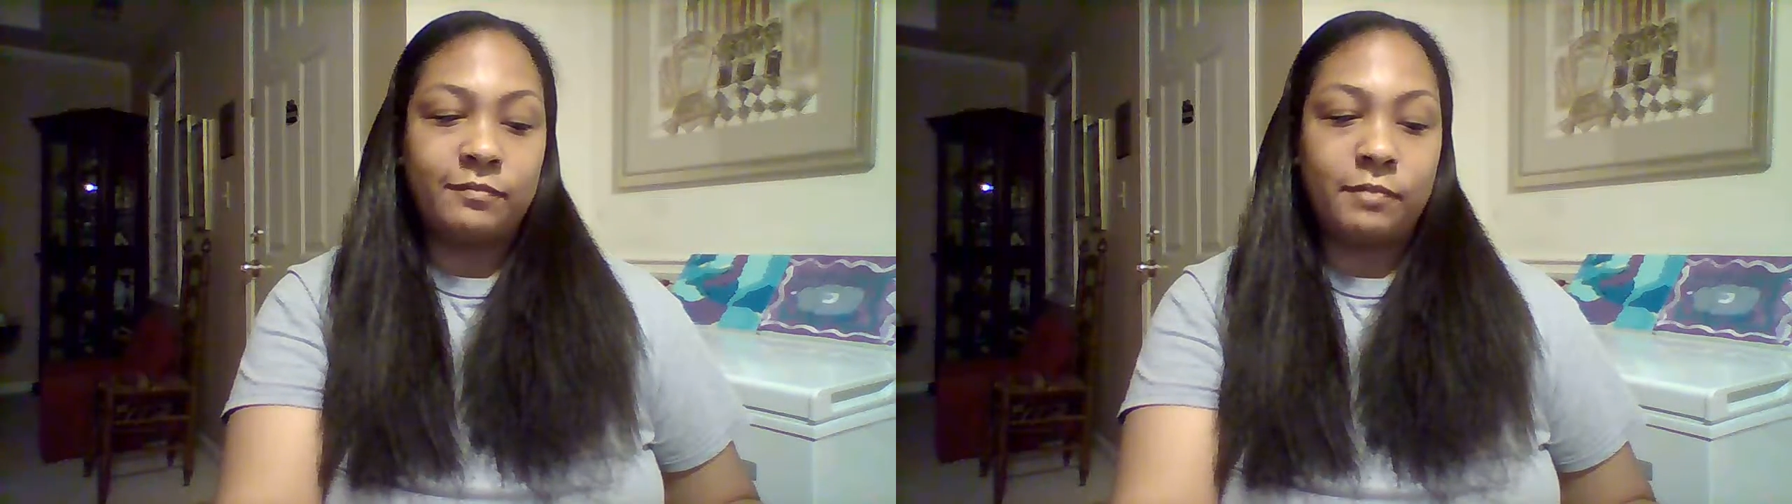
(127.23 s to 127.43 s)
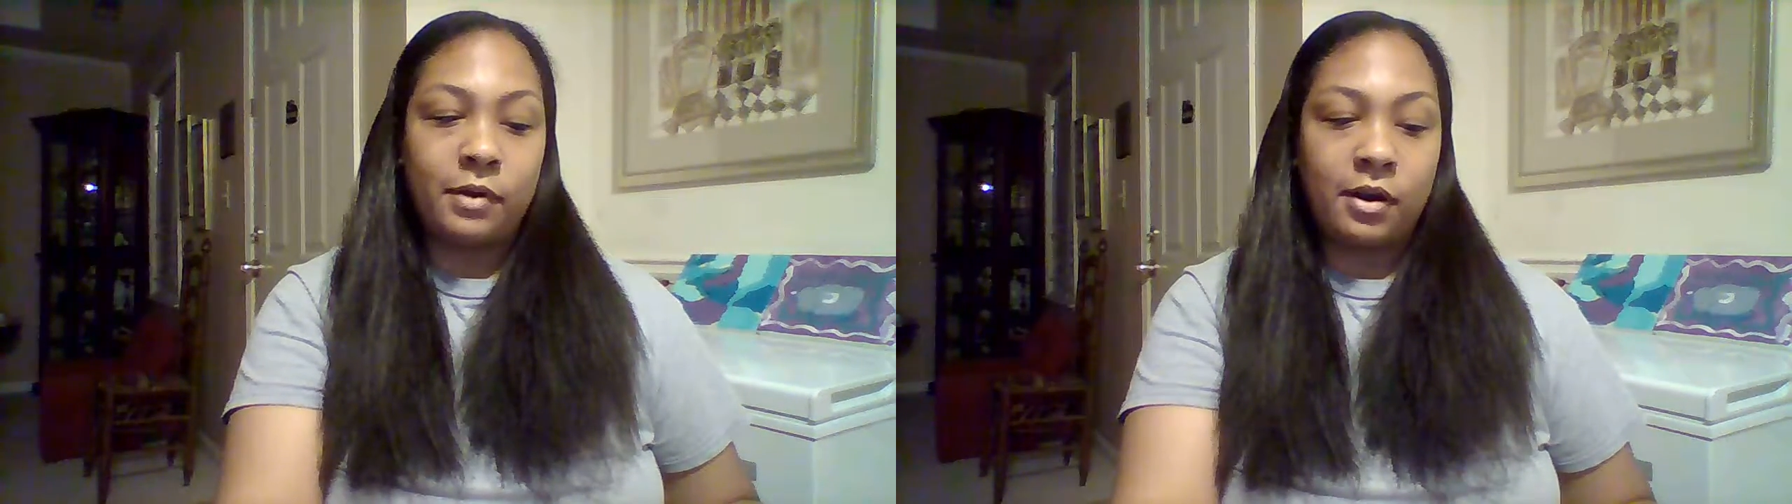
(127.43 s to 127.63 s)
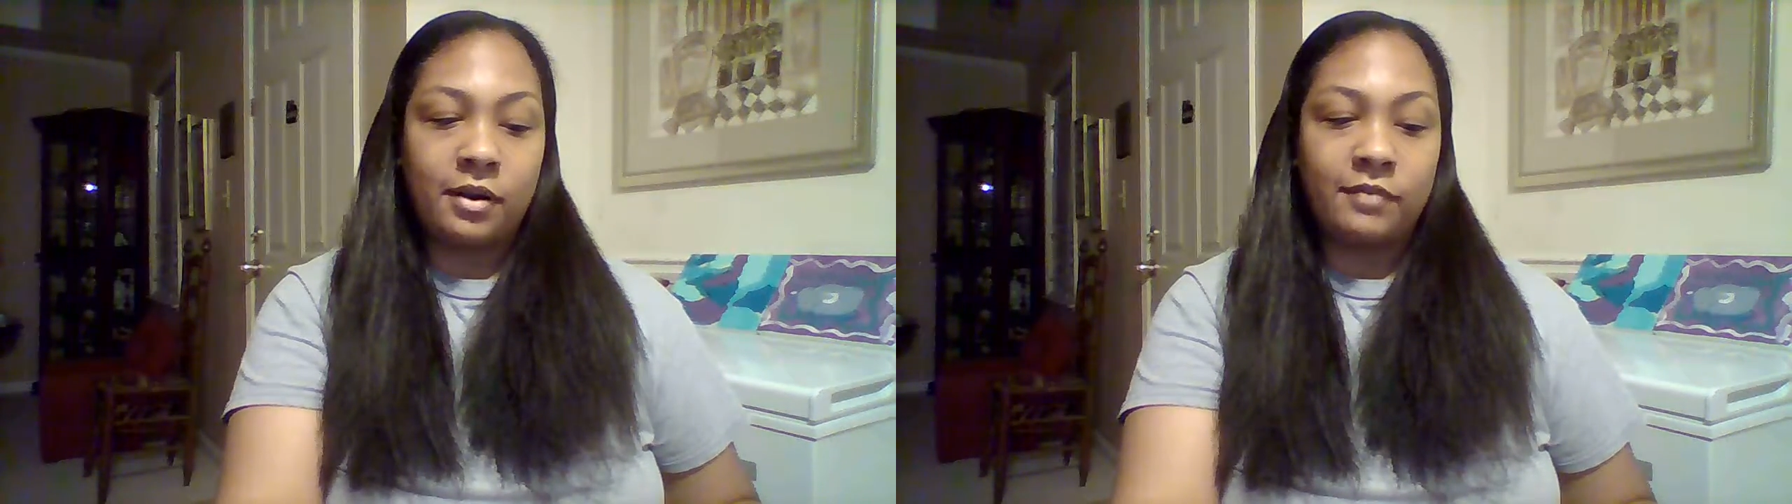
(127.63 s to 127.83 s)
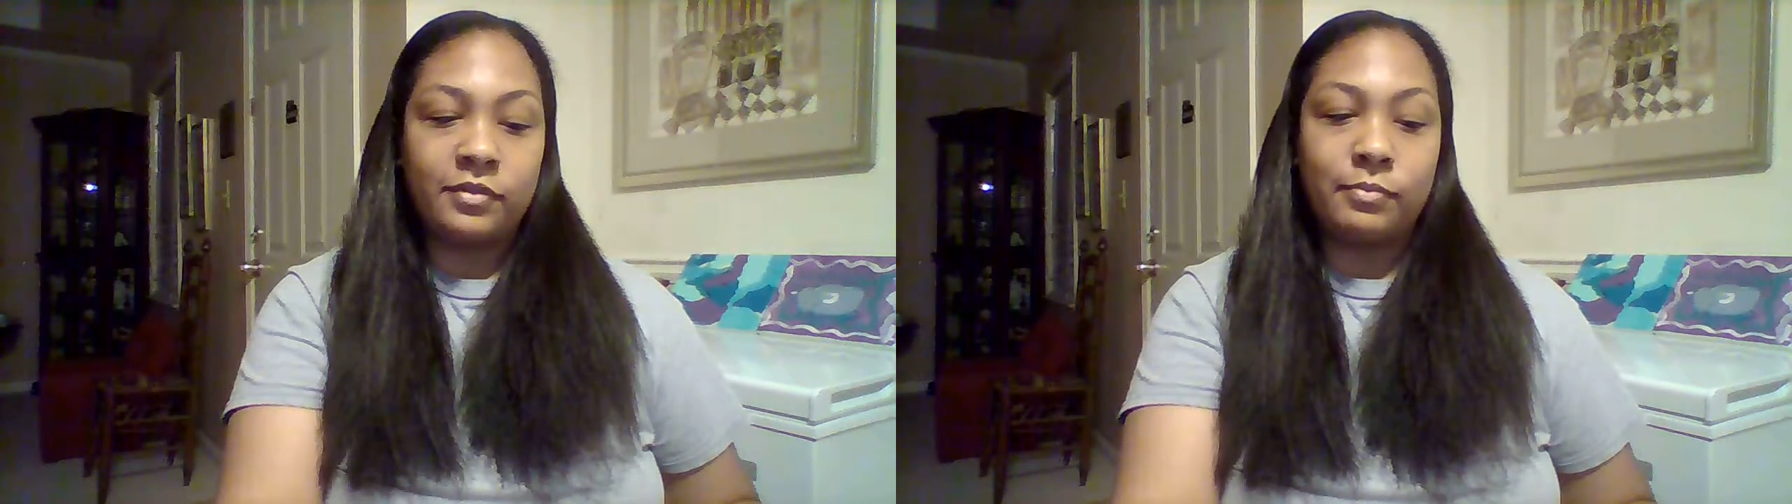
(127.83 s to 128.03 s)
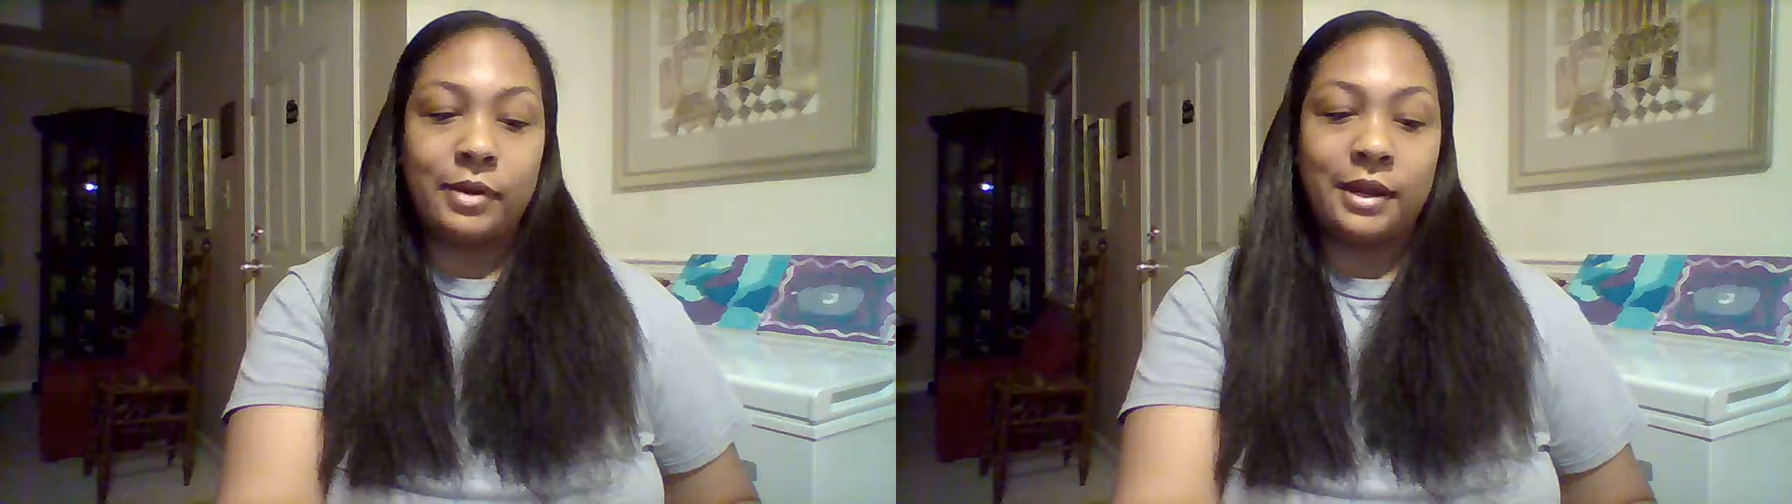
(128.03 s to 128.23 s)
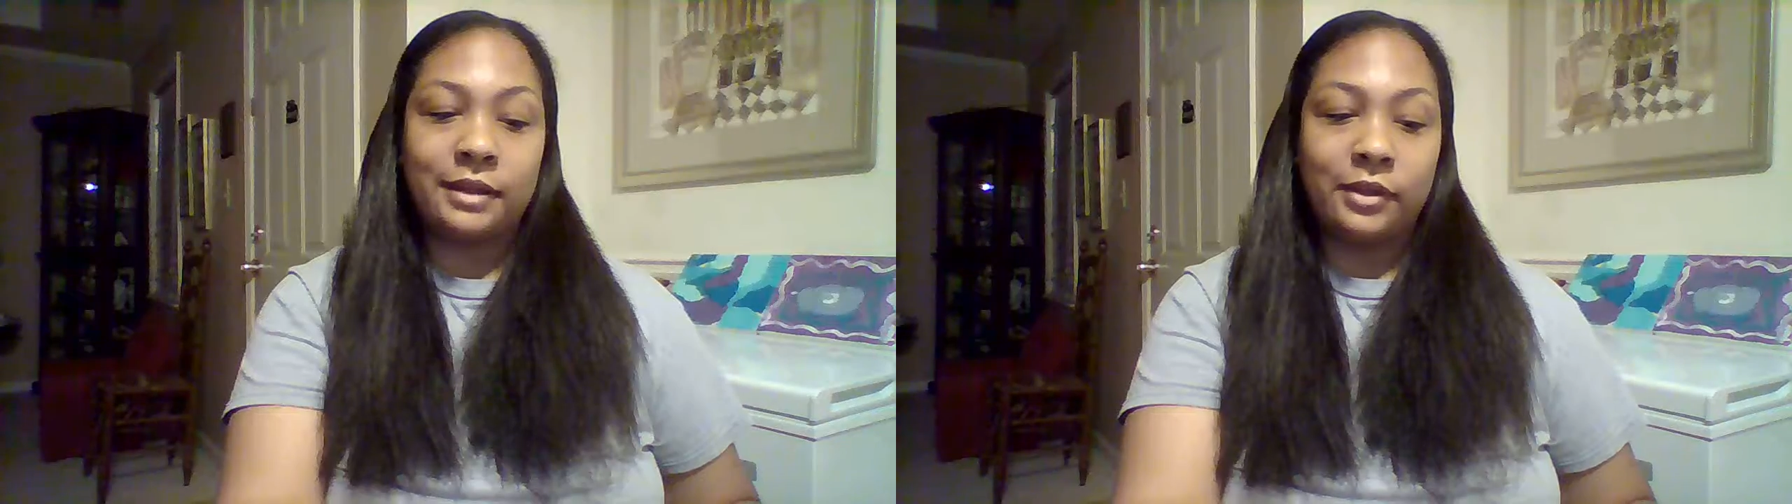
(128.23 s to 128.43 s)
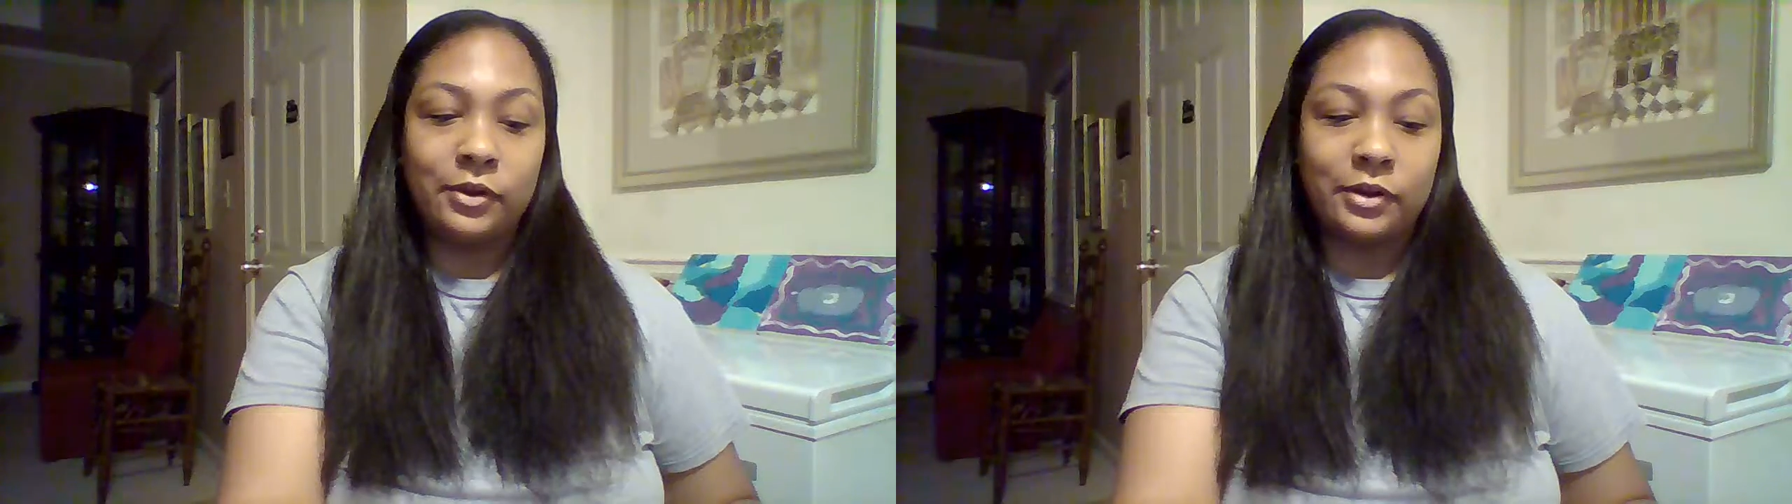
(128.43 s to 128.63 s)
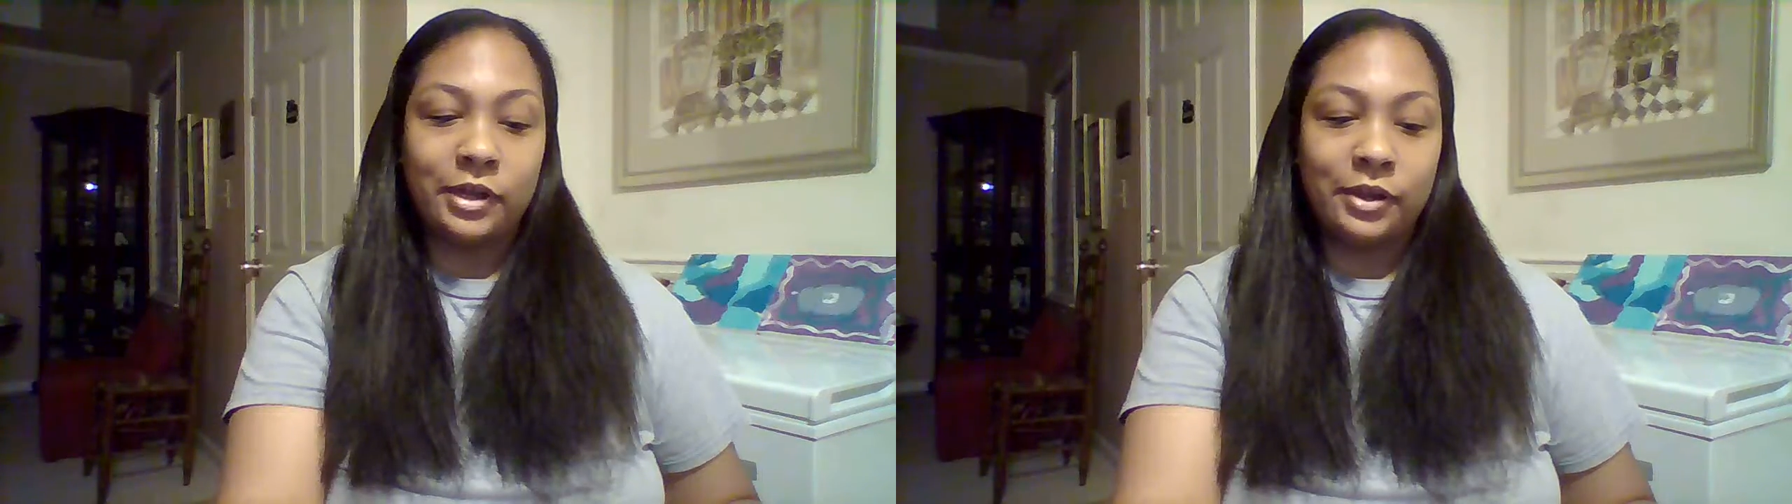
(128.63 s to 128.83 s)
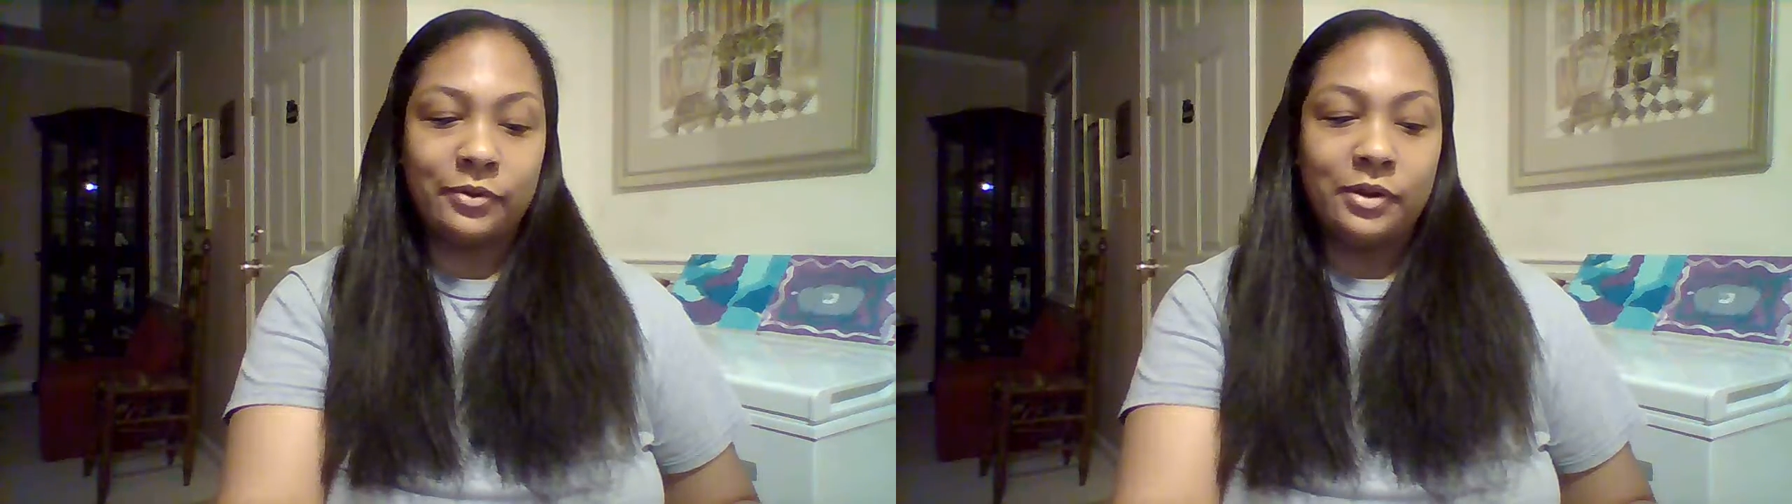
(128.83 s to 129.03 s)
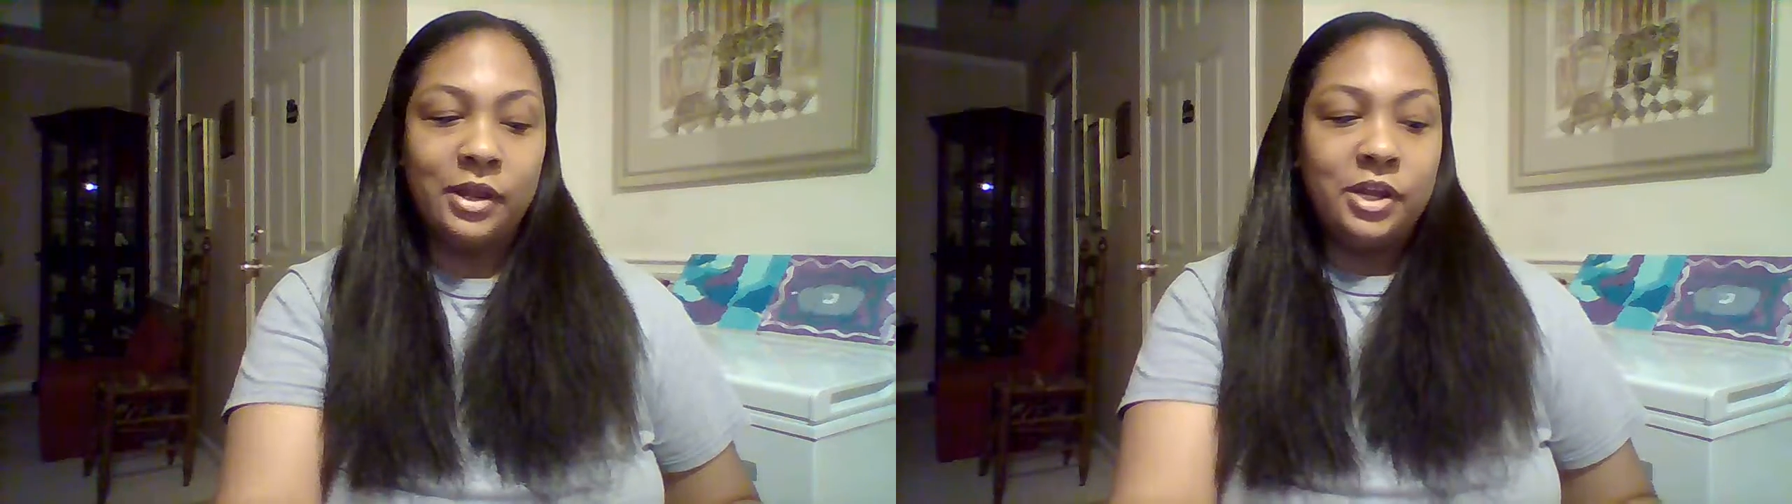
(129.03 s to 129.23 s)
part of the brand logo